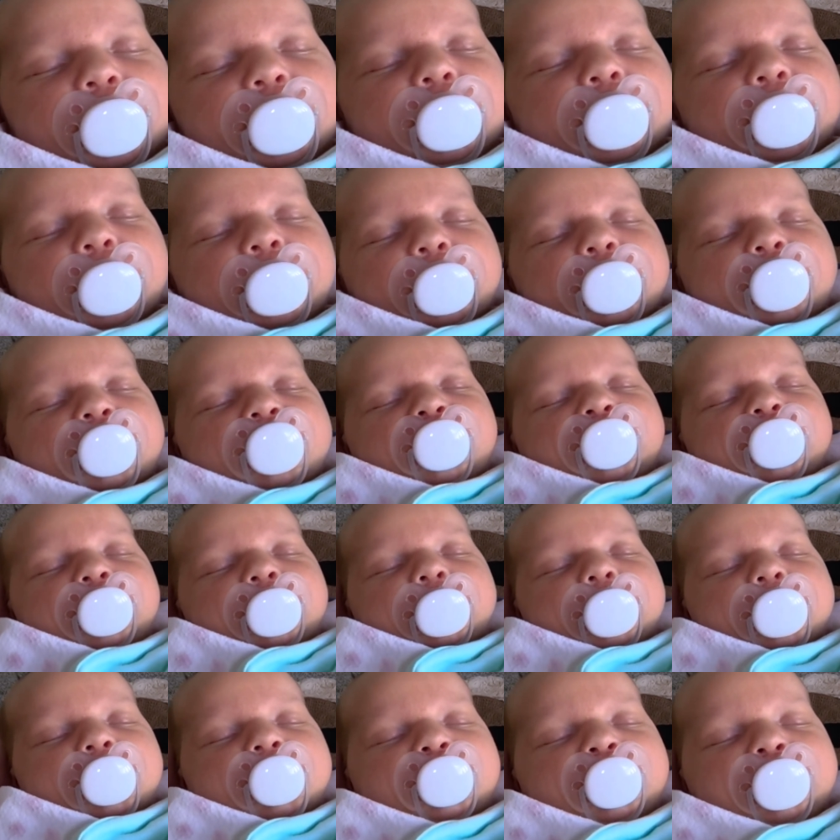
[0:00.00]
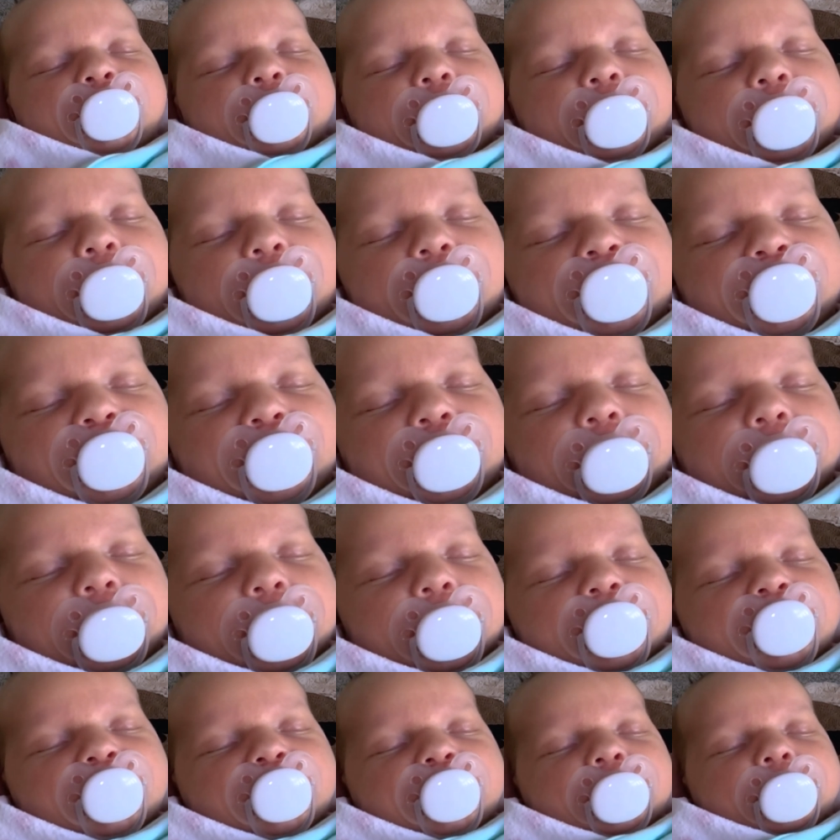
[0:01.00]
I can hardly stand, and I don't
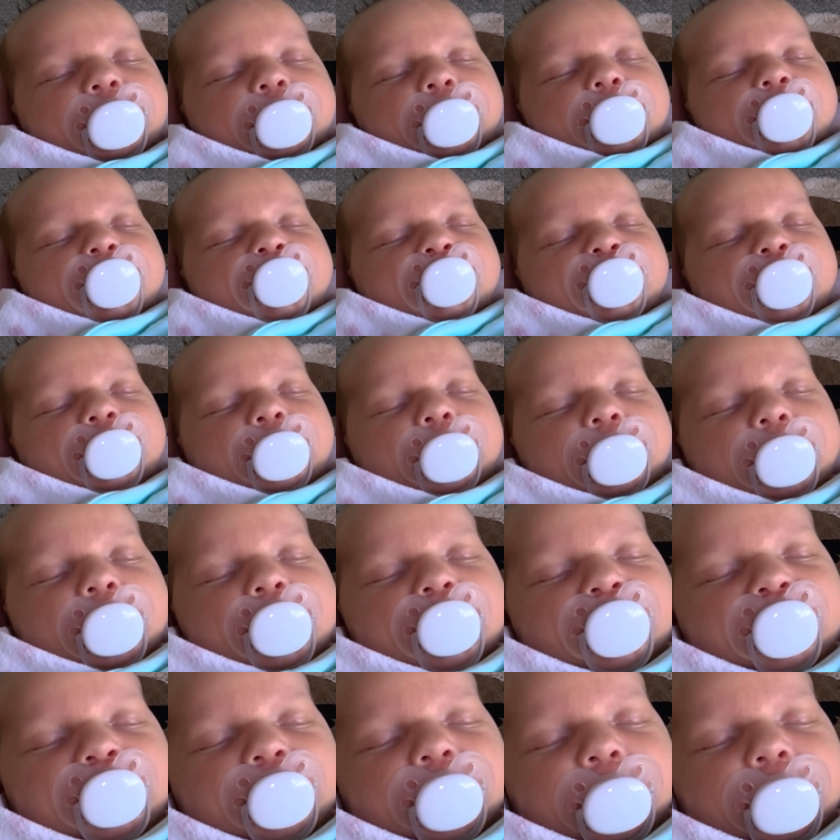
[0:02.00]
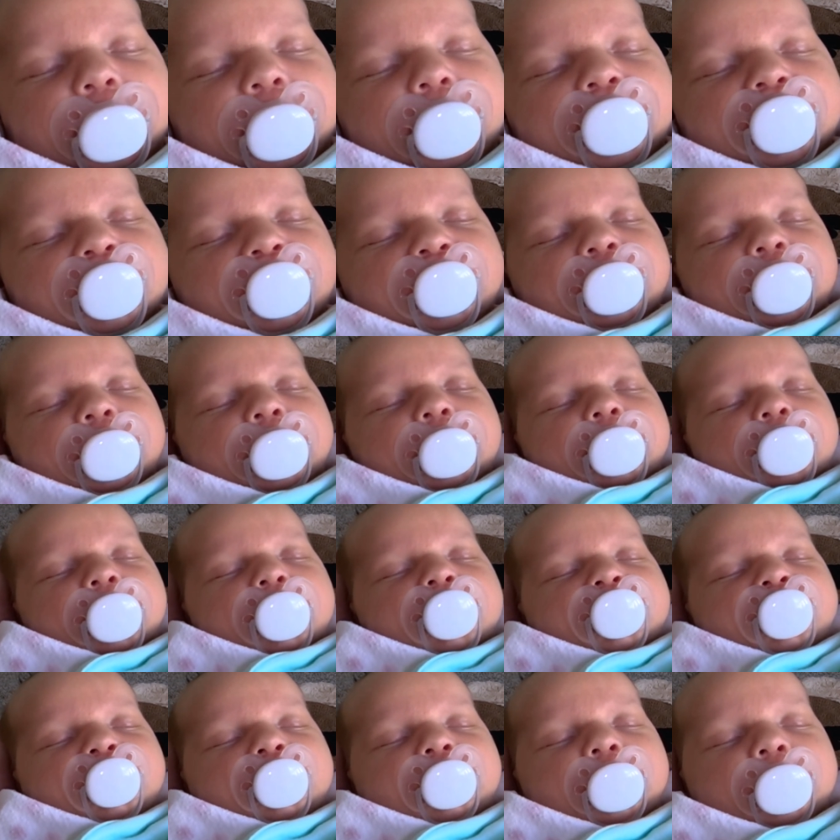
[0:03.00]
know how I'm ever going to get home," she
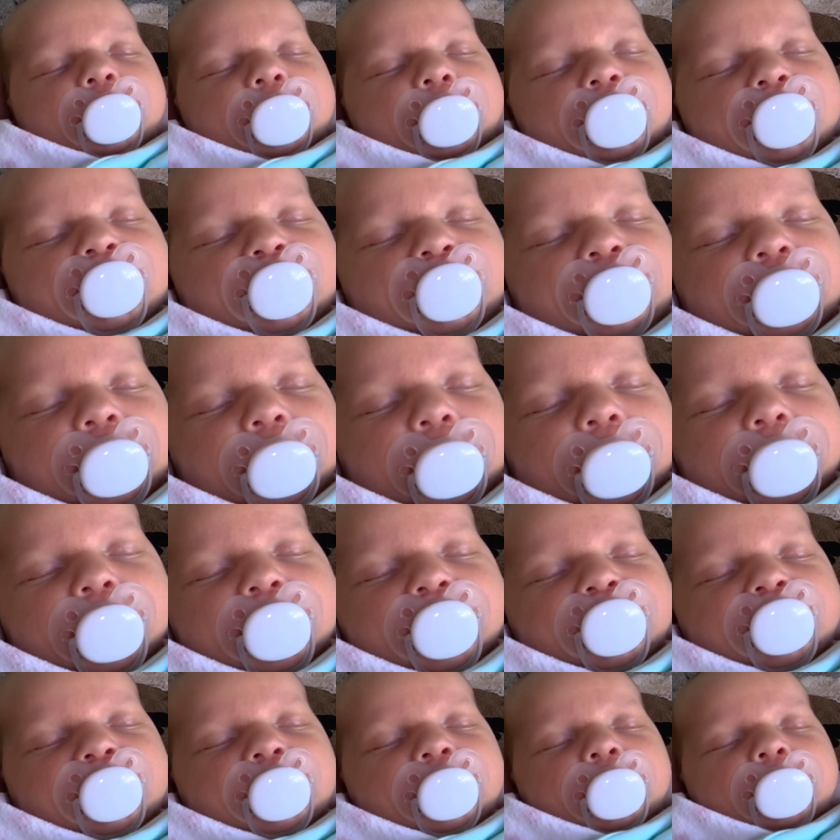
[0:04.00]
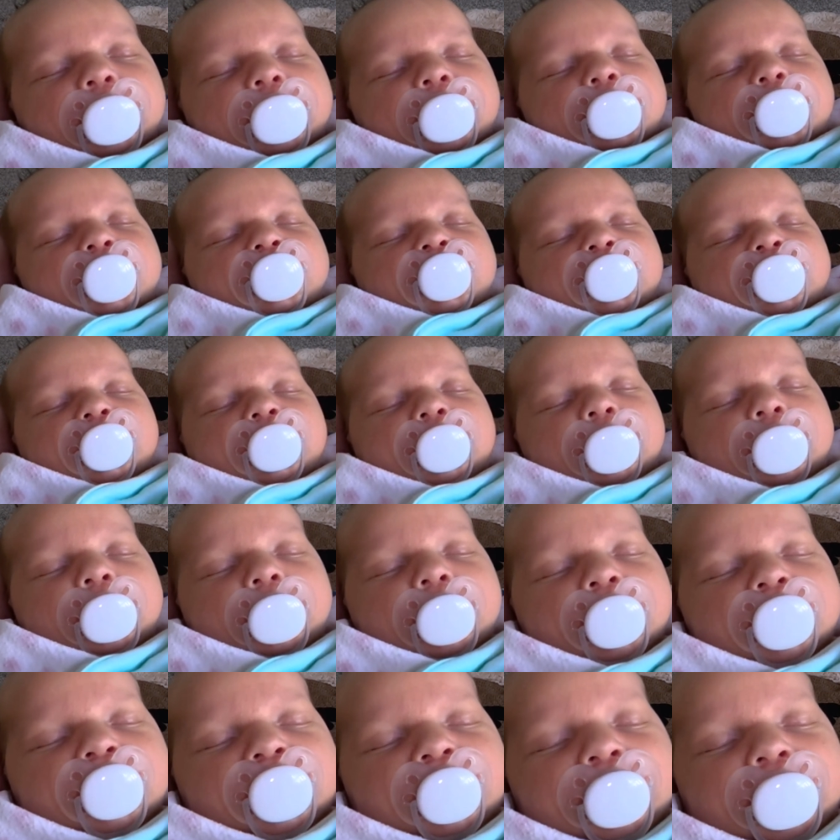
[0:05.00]
said, rocking to and fro in
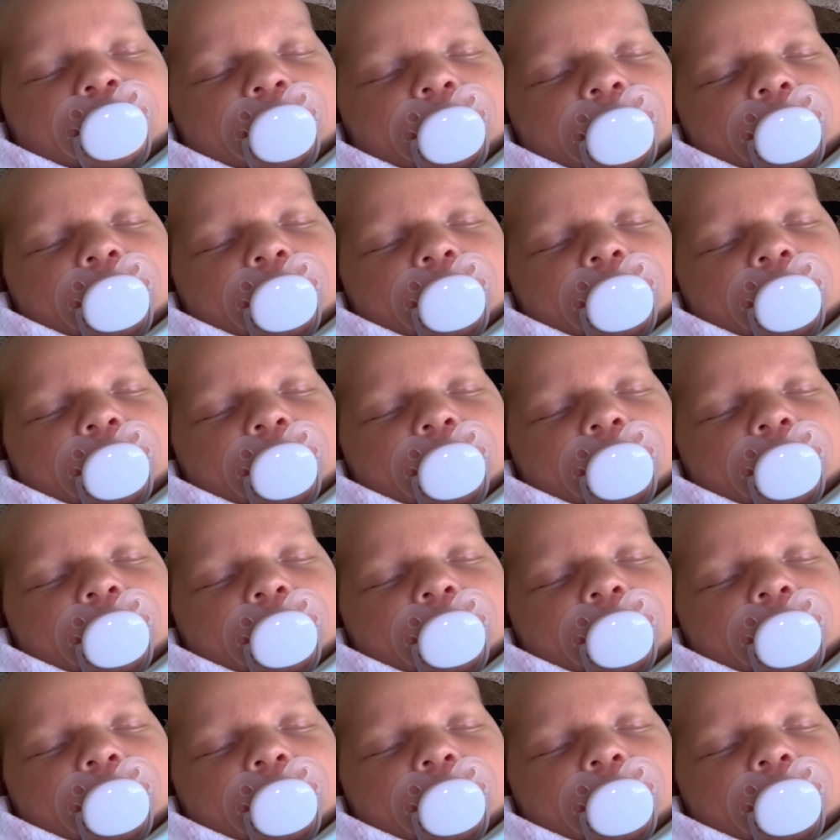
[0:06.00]
pain.